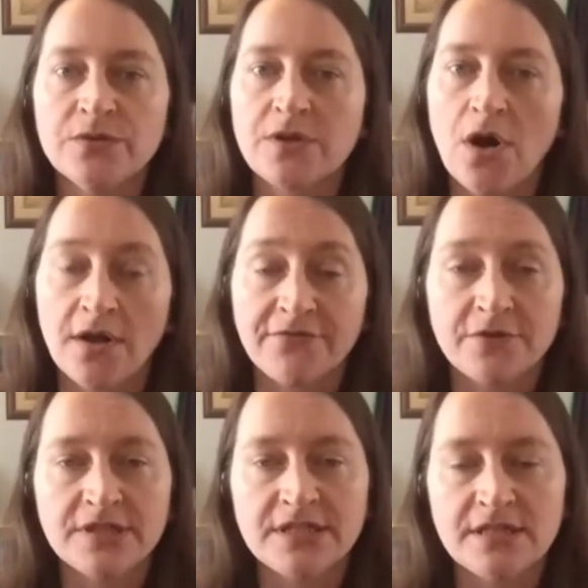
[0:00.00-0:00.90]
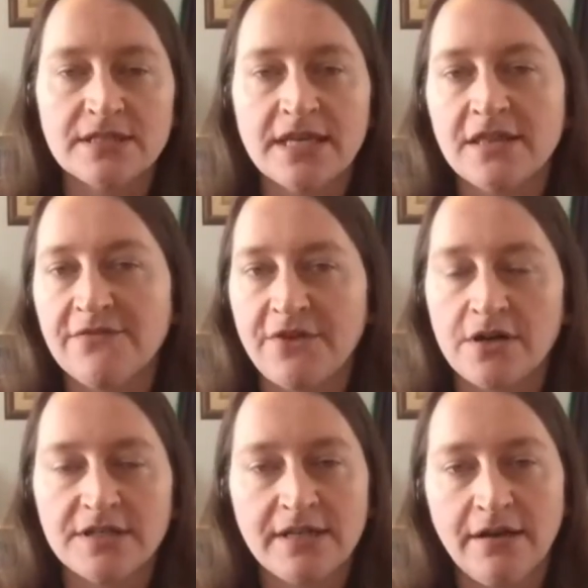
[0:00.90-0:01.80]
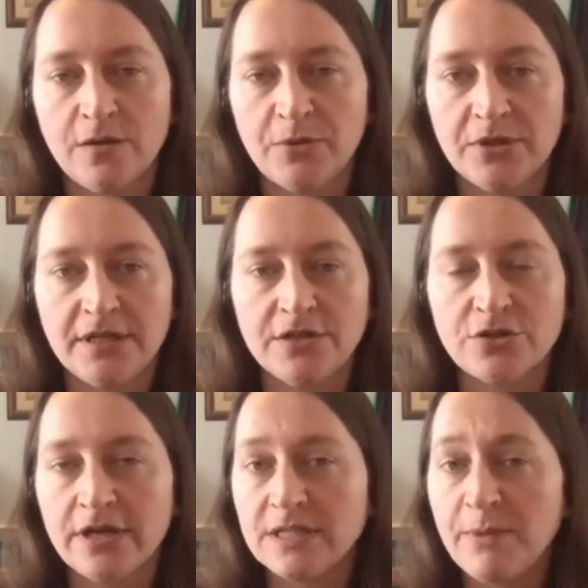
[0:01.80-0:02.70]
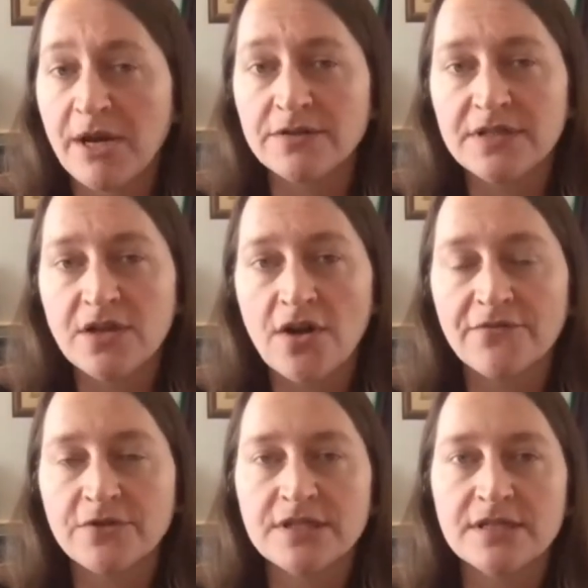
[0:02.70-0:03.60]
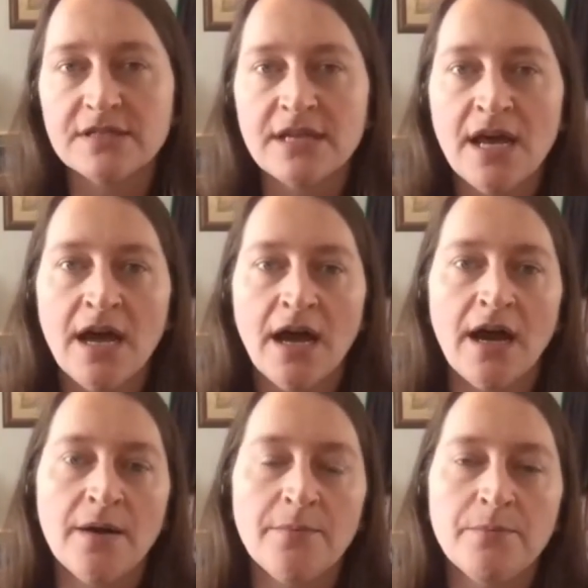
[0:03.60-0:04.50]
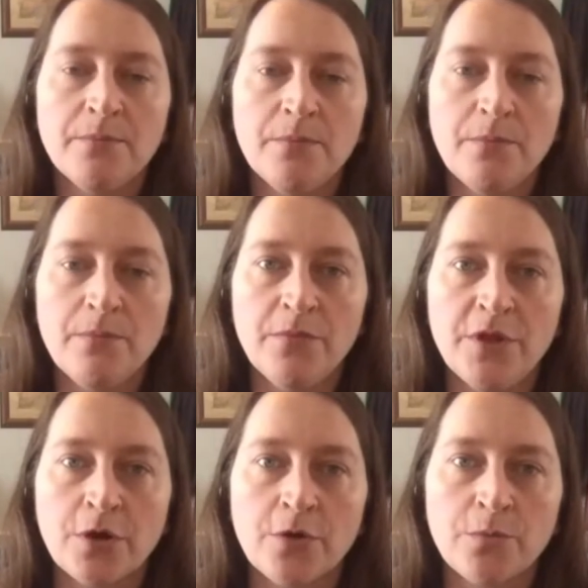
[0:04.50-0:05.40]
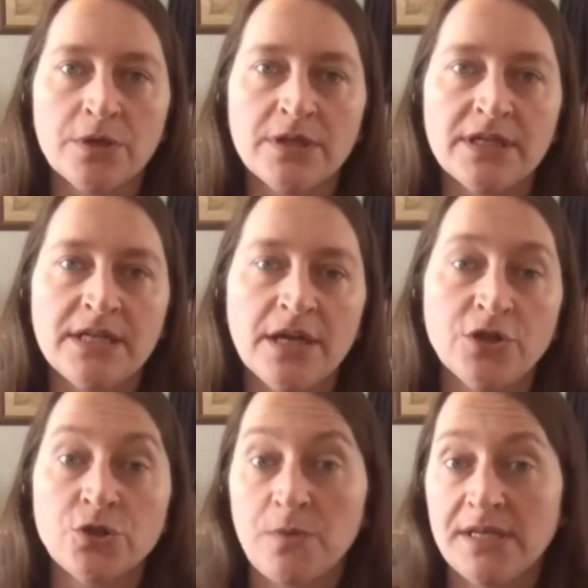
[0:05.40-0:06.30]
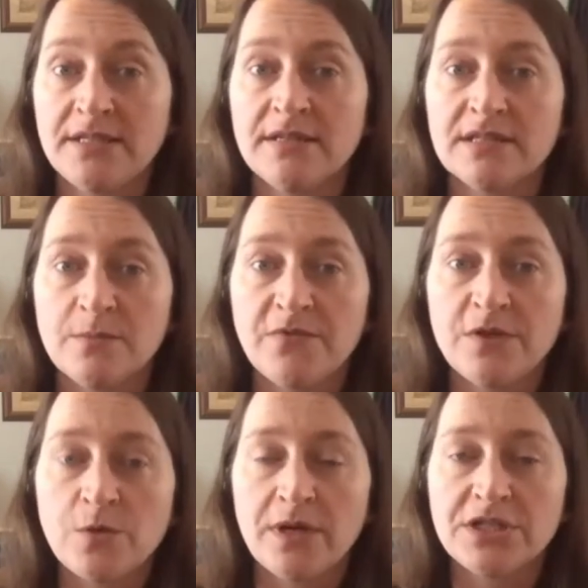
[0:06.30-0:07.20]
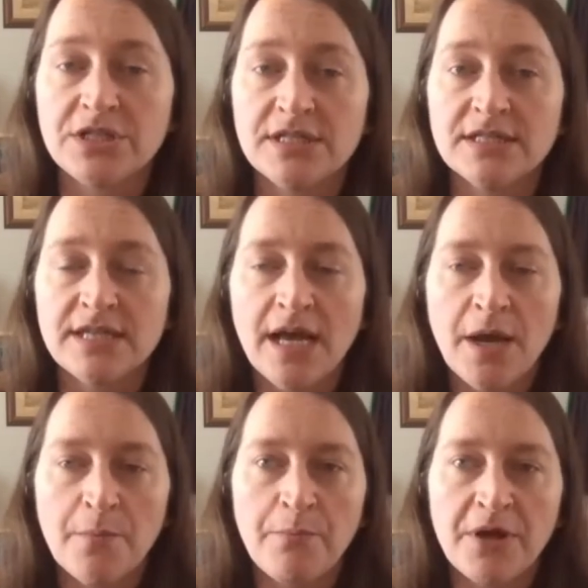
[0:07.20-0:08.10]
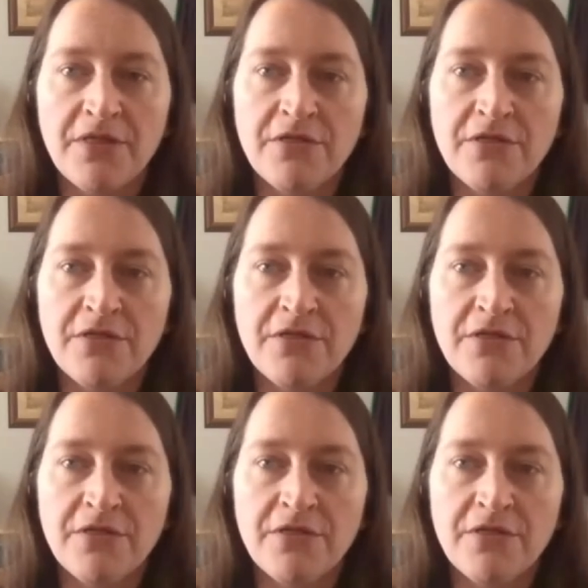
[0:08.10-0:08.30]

conferences like the Fairness, Accountability, and Transparency conferences um, that are really addressing some of these questions. But